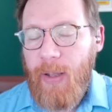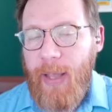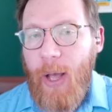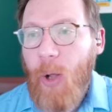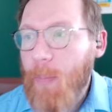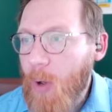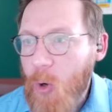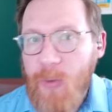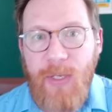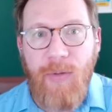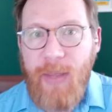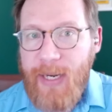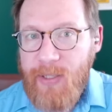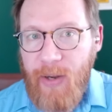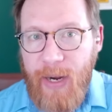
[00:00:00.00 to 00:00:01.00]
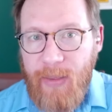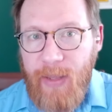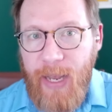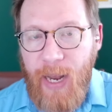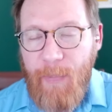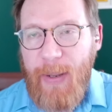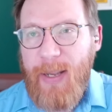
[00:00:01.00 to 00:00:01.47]
elbows and things like
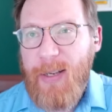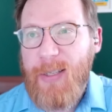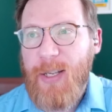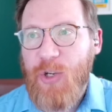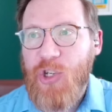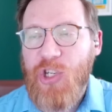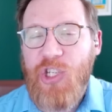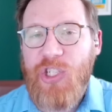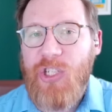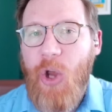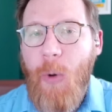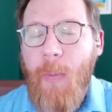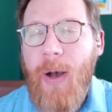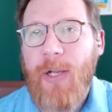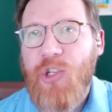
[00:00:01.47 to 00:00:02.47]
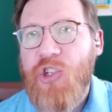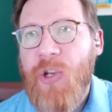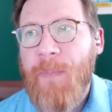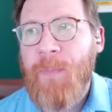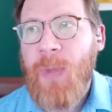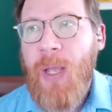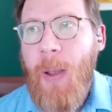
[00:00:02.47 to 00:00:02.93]
that, because there's just so much
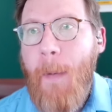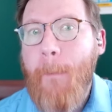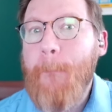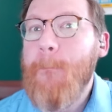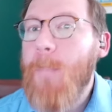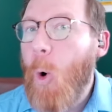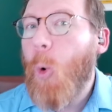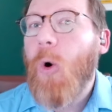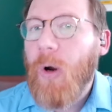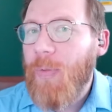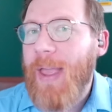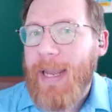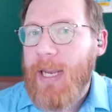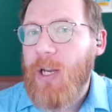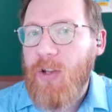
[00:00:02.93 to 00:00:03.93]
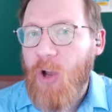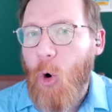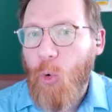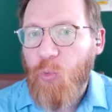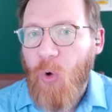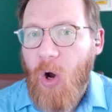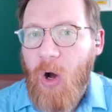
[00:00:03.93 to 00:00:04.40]
more that can
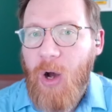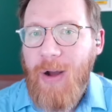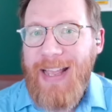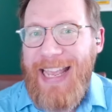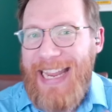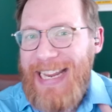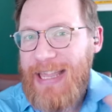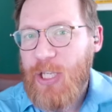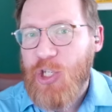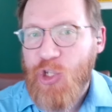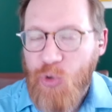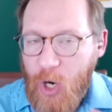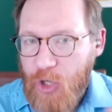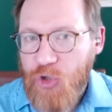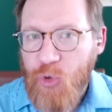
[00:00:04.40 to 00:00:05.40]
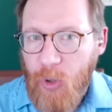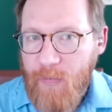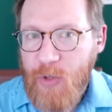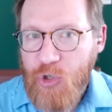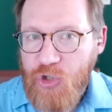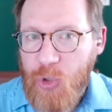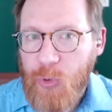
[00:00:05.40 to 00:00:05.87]
go wrong in the structure of
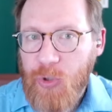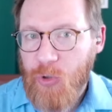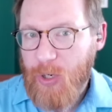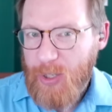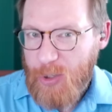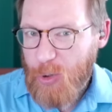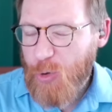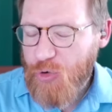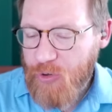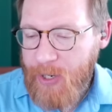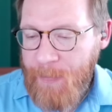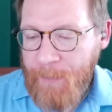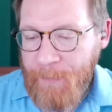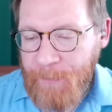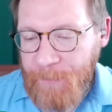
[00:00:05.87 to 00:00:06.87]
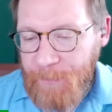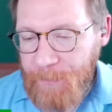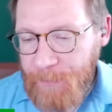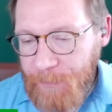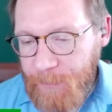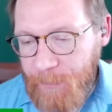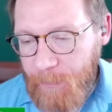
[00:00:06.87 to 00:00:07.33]
the shoulder on a surgery.
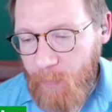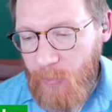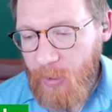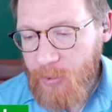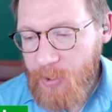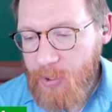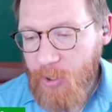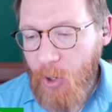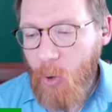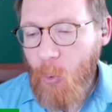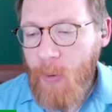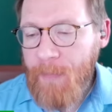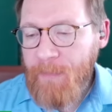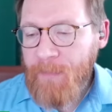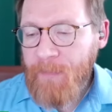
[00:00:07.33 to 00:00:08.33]
So